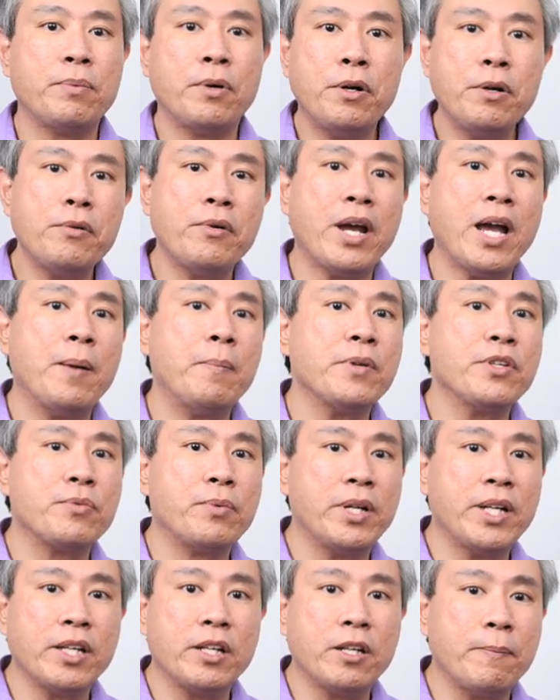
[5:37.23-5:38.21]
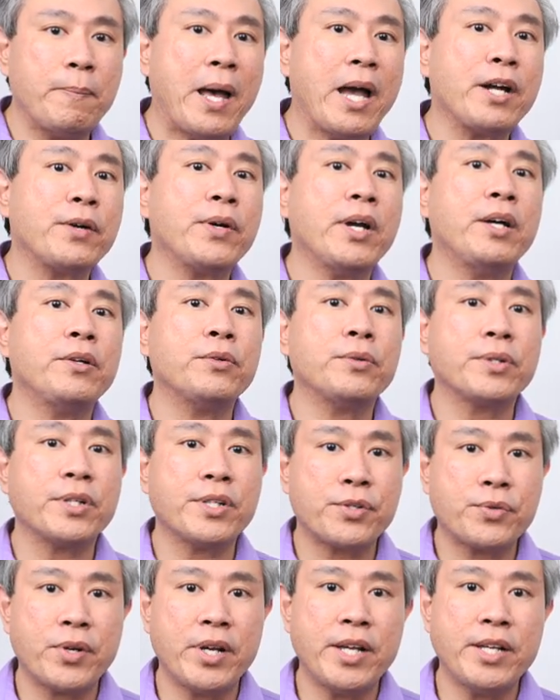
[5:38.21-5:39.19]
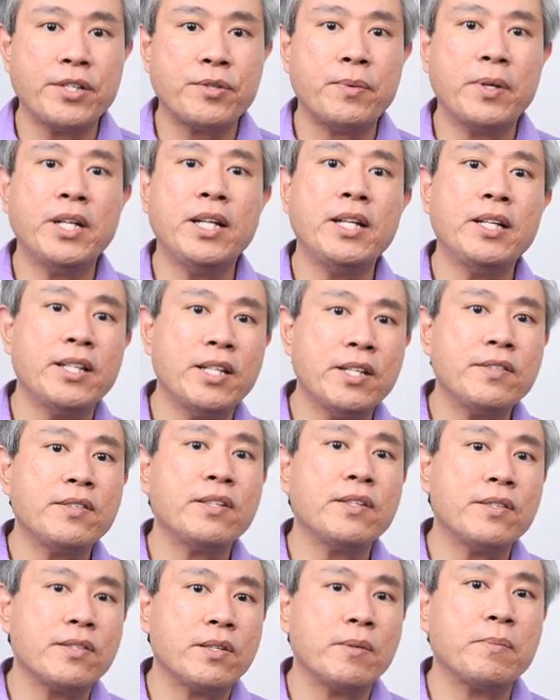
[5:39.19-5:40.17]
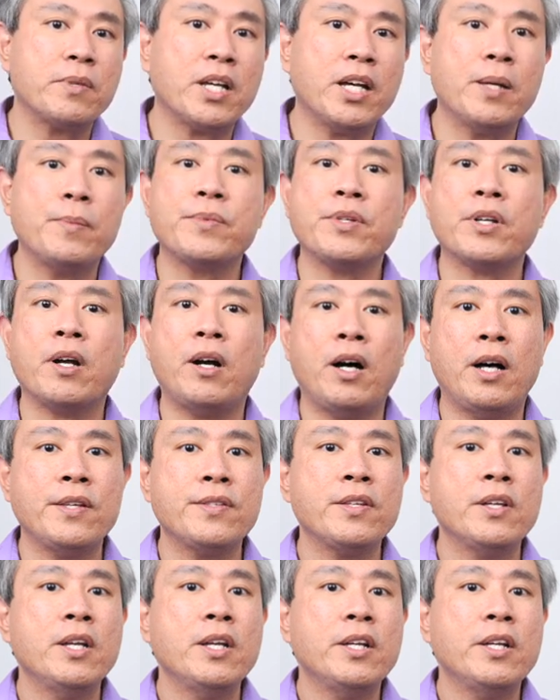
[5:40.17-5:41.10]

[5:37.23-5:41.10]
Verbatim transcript: program is running in the background or the tray is running, this can sometimes cause